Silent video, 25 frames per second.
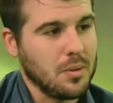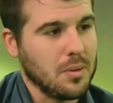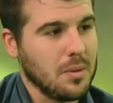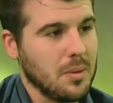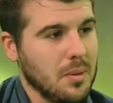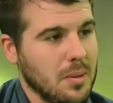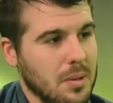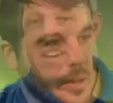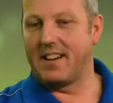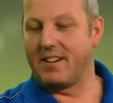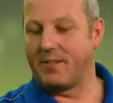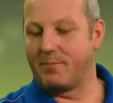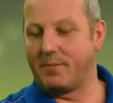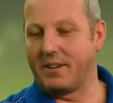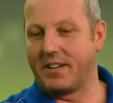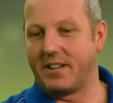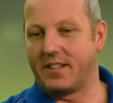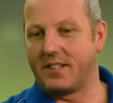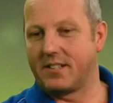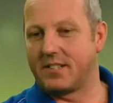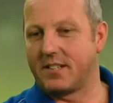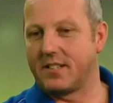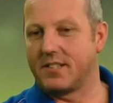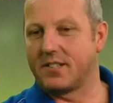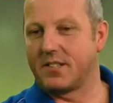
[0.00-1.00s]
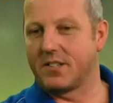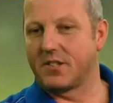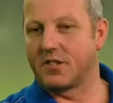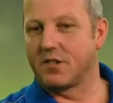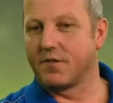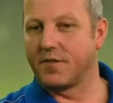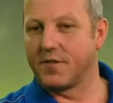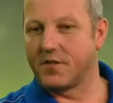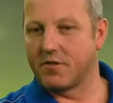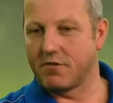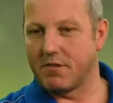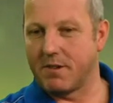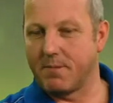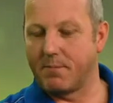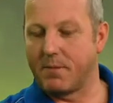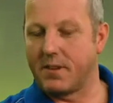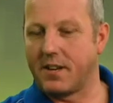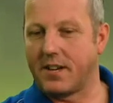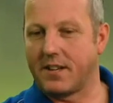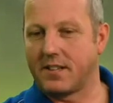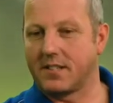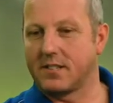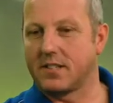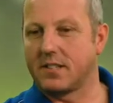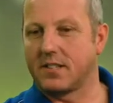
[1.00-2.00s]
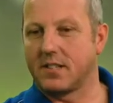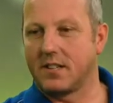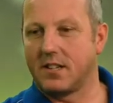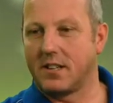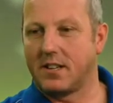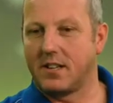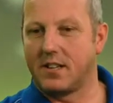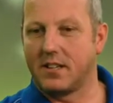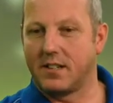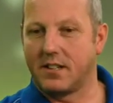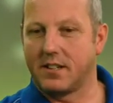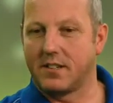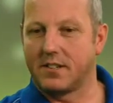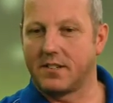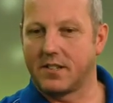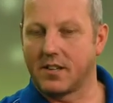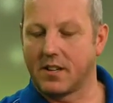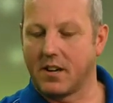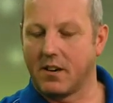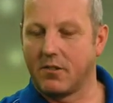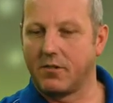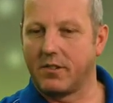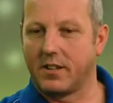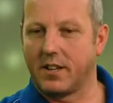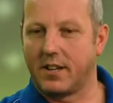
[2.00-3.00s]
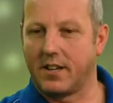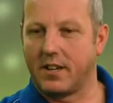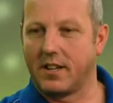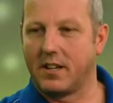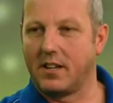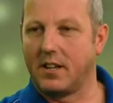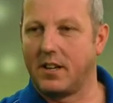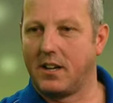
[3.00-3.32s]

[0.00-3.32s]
Yeah, I mean, it's a tough trip that to go there,